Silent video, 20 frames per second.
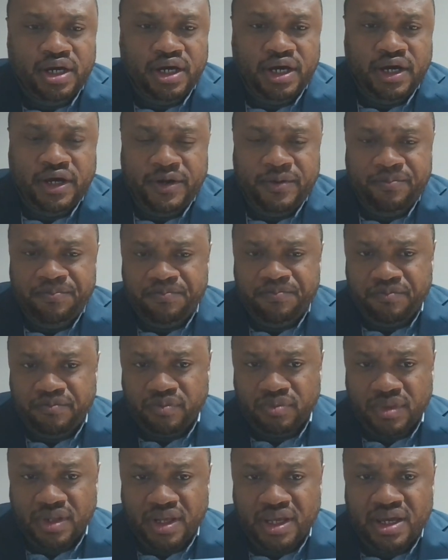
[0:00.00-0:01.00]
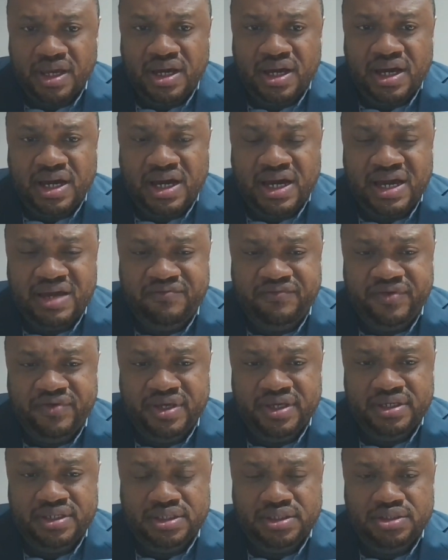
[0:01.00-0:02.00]
Um, I
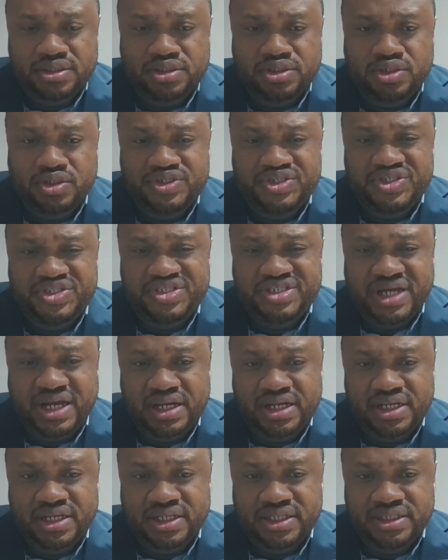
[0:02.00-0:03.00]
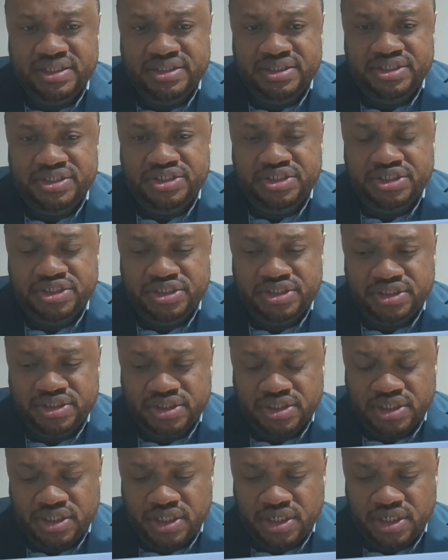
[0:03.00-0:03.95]
think the challenges